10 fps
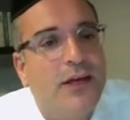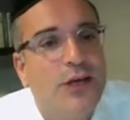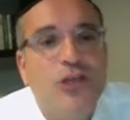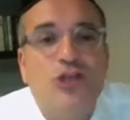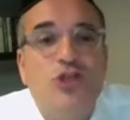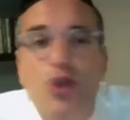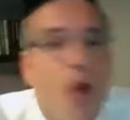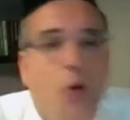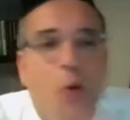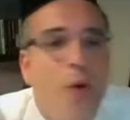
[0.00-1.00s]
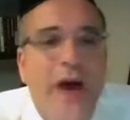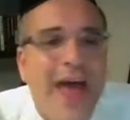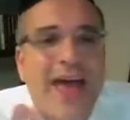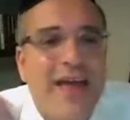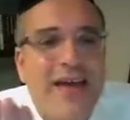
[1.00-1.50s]
There's no
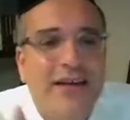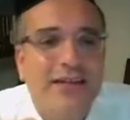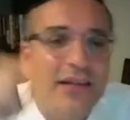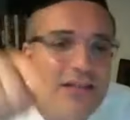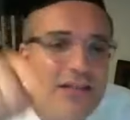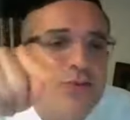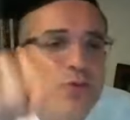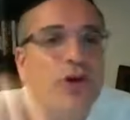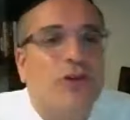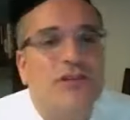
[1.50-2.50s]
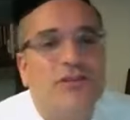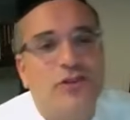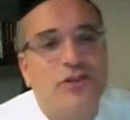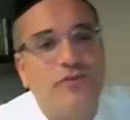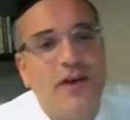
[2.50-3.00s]
way that this works in
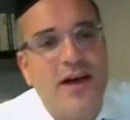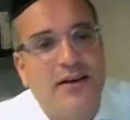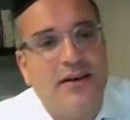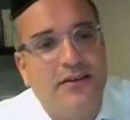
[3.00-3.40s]
Teshuvah.